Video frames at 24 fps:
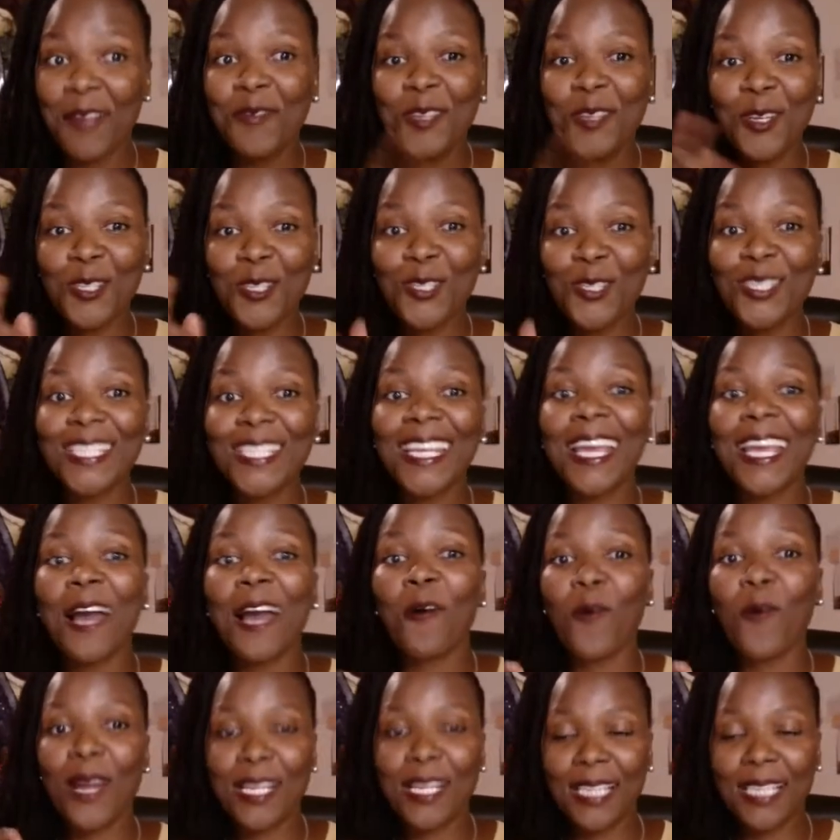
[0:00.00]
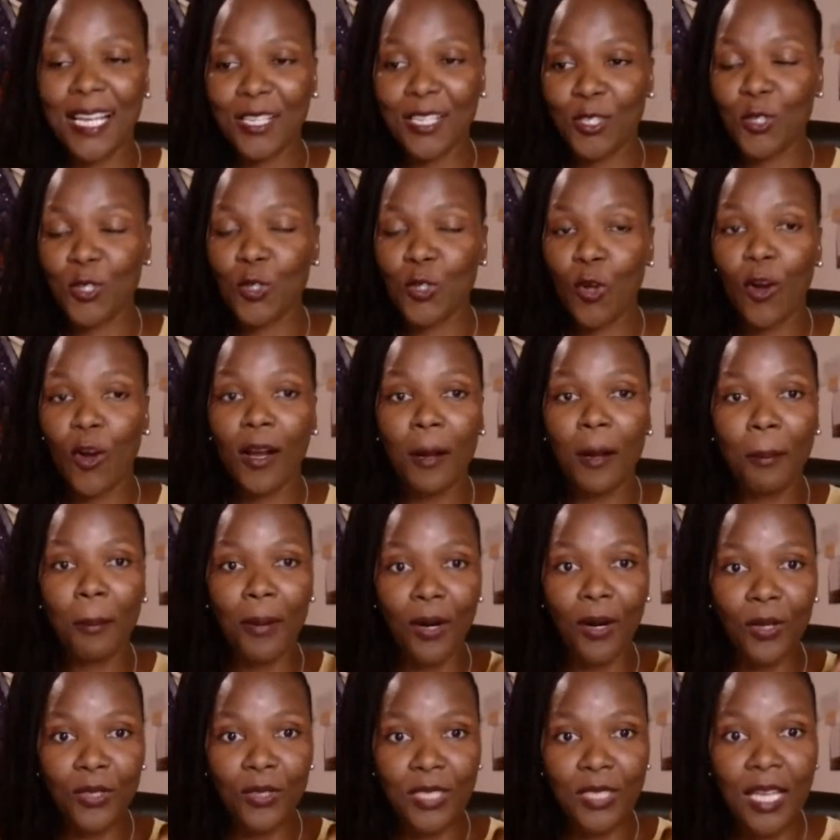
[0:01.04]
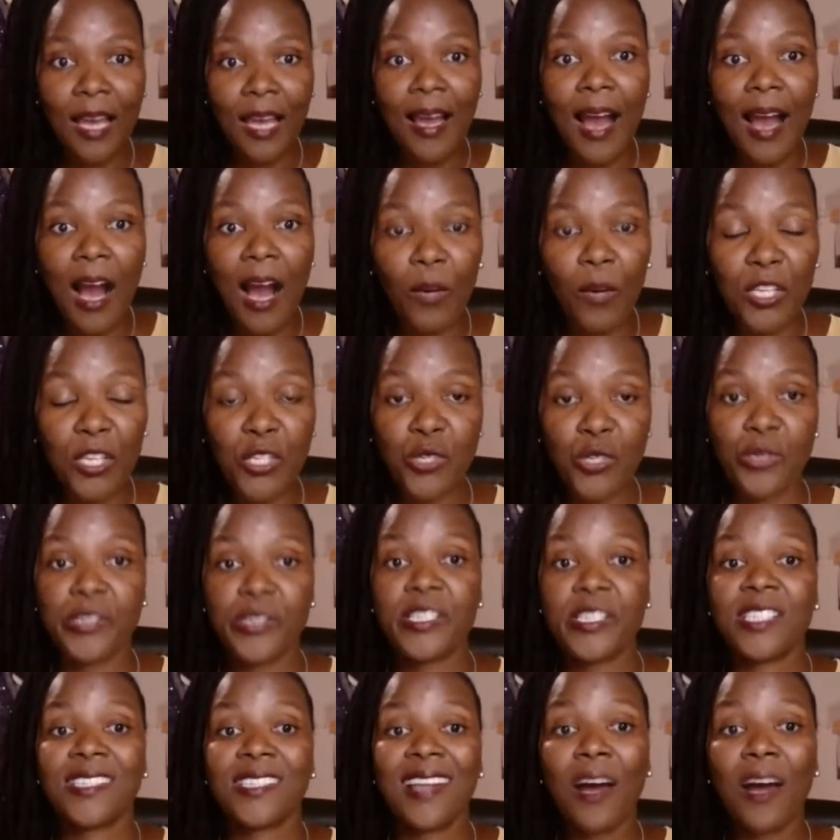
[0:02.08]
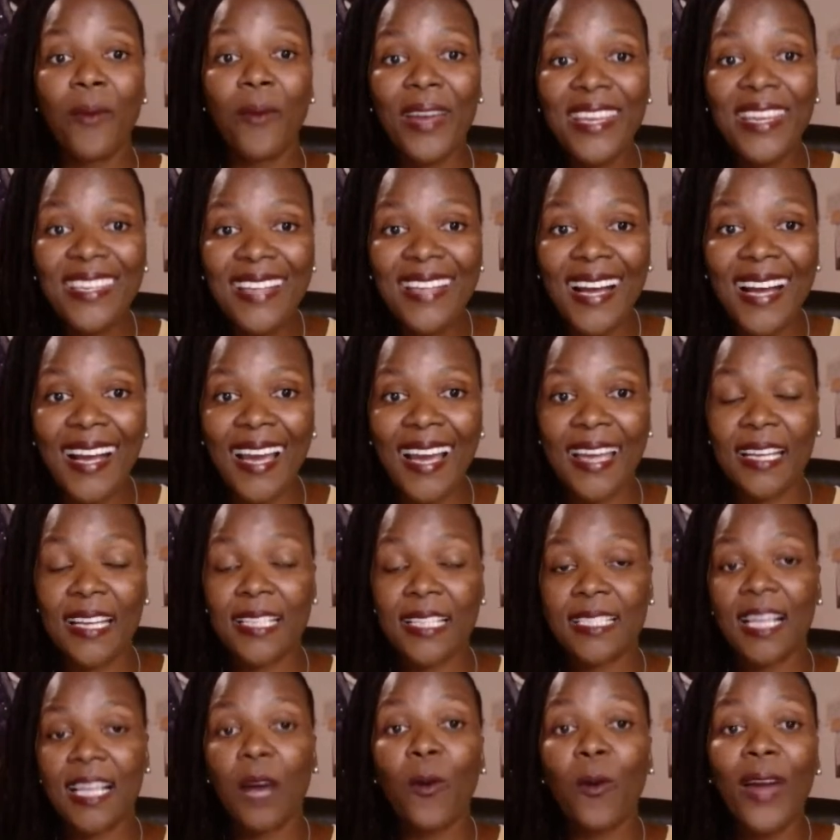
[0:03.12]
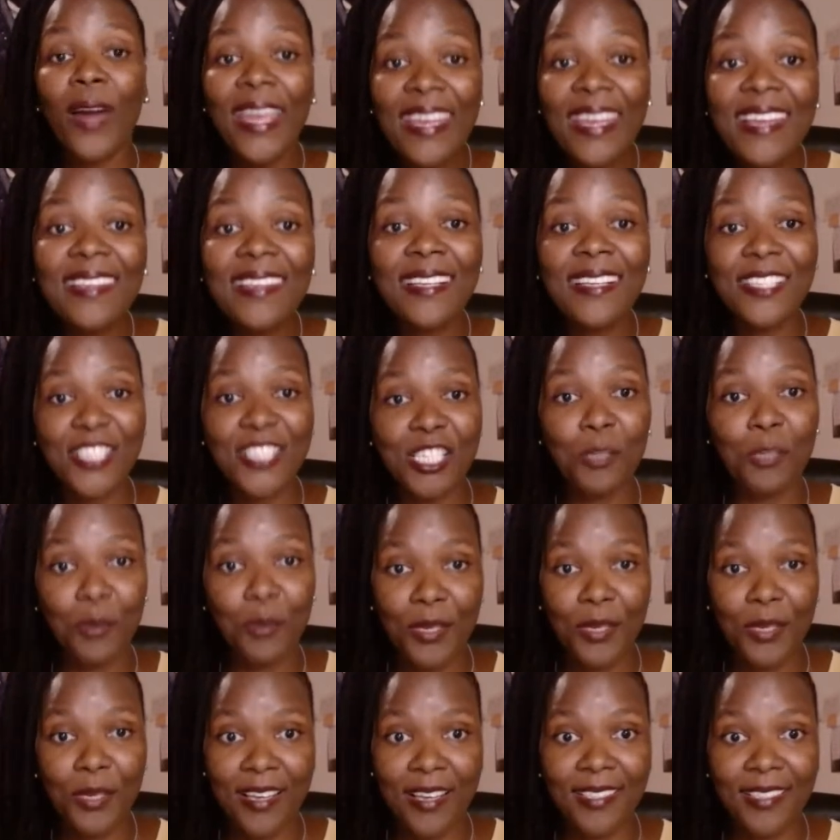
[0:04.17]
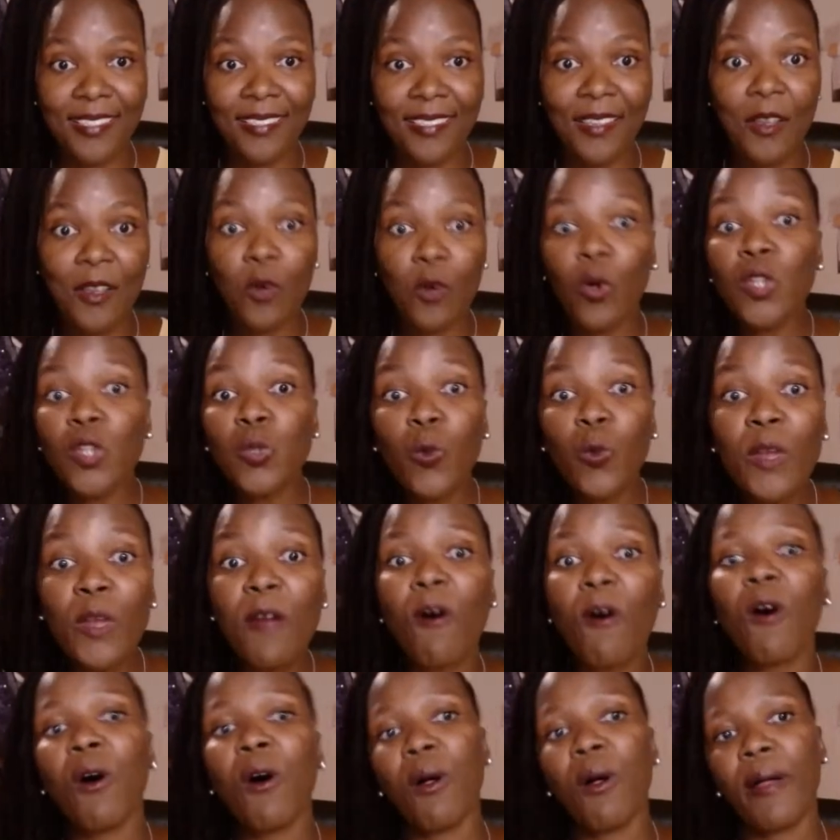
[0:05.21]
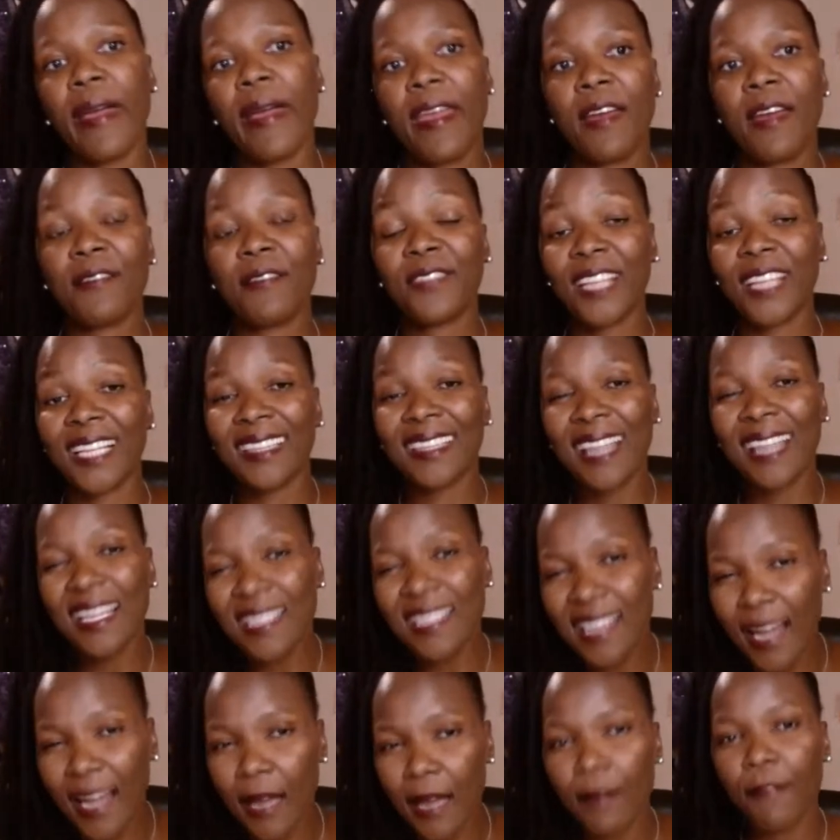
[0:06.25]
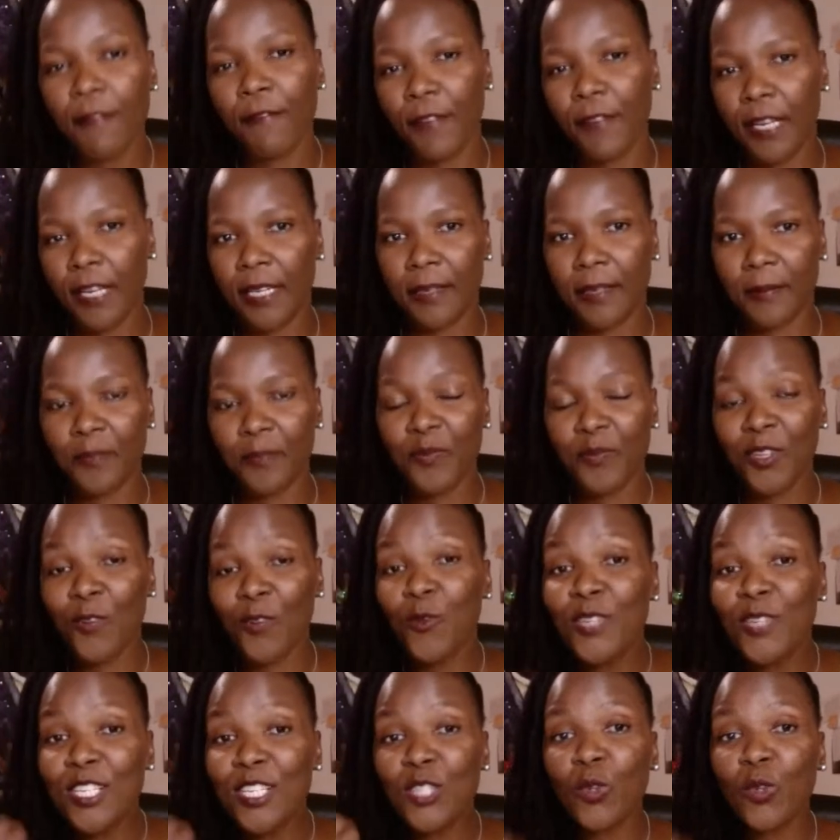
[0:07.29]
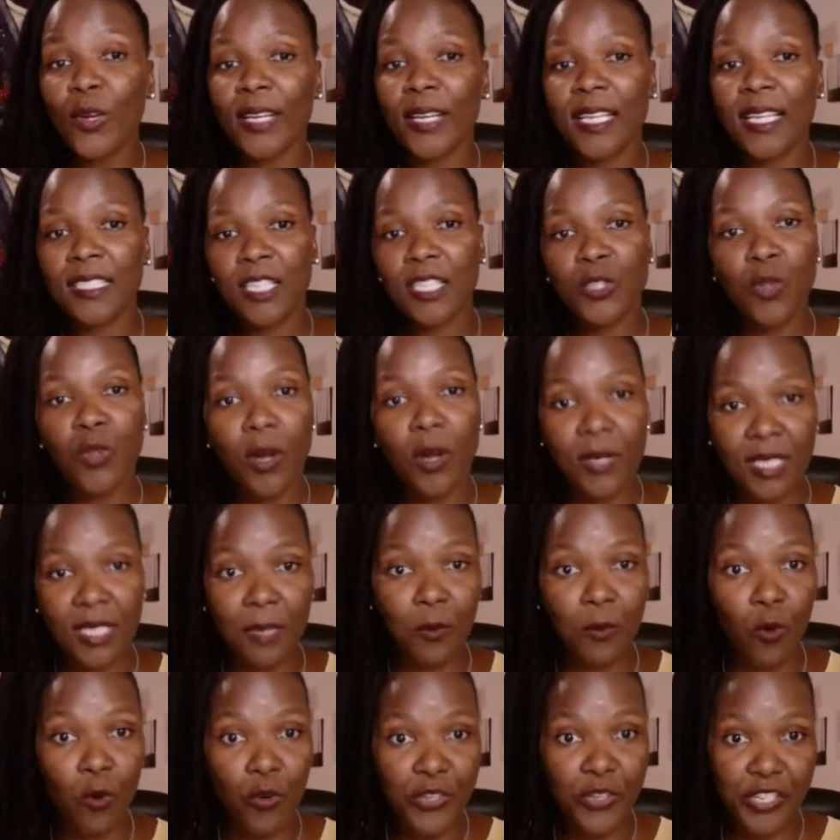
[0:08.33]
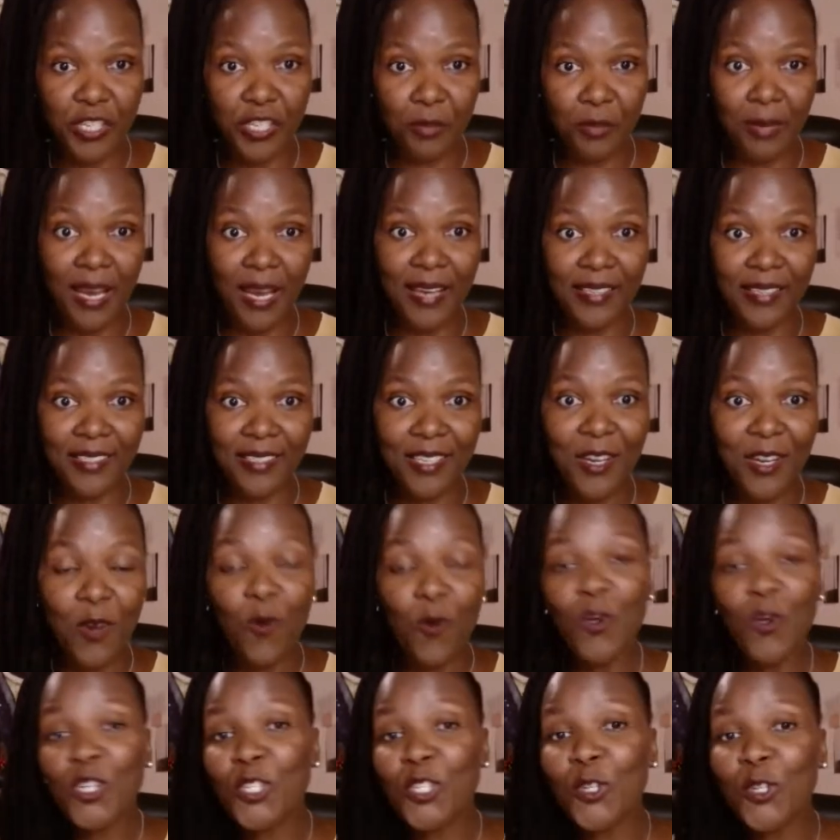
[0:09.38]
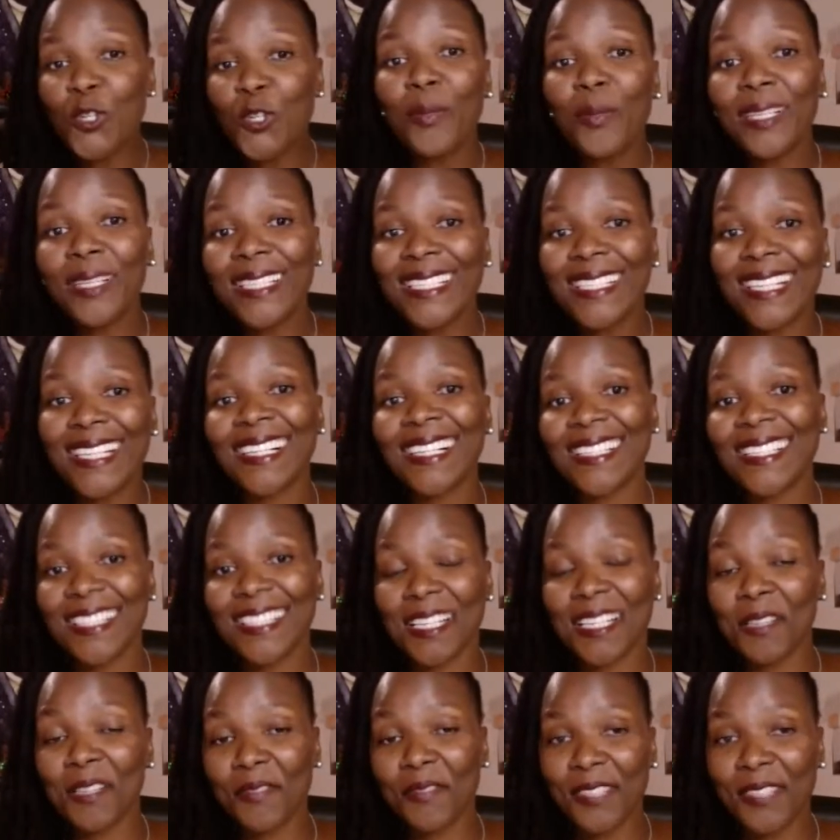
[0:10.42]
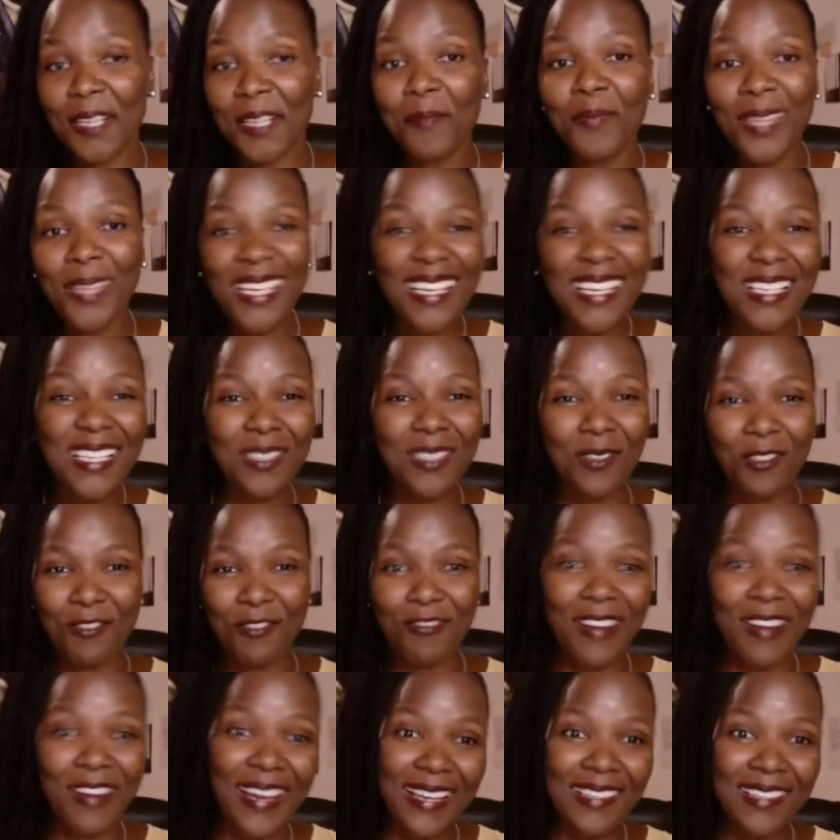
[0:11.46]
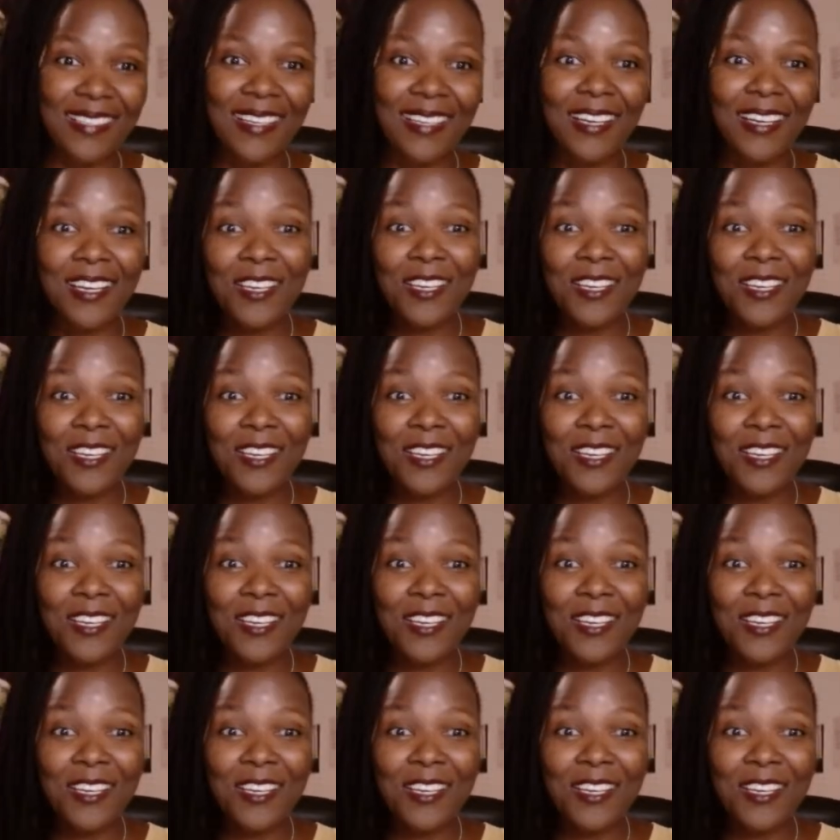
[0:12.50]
Because today I want us to talk about our intuition, our inner guidance, our inner GPS. Because we all have that gut feeling, which is connected to our subconscious mind, which normally tells us if something is not right.